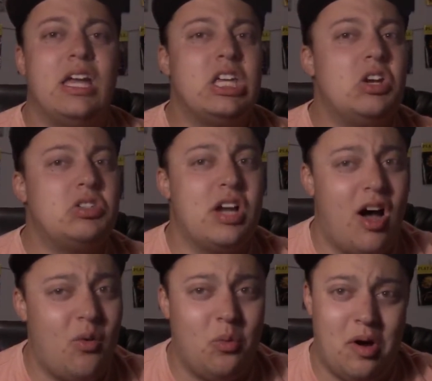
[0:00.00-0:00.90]
you
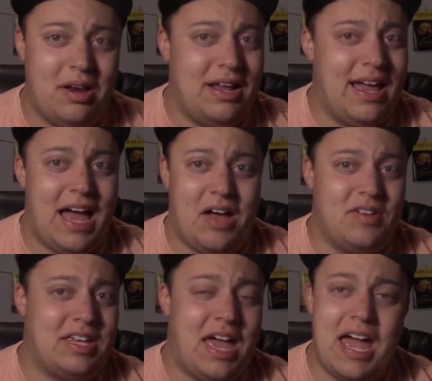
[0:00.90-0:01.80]
don't want to have
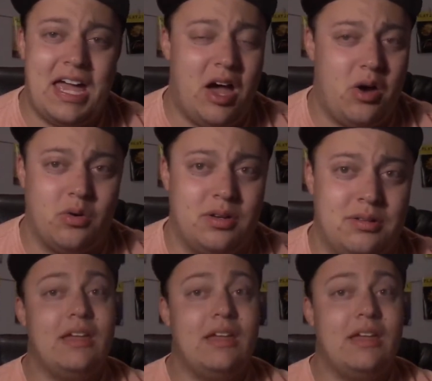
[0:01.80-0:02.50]
it KO'd.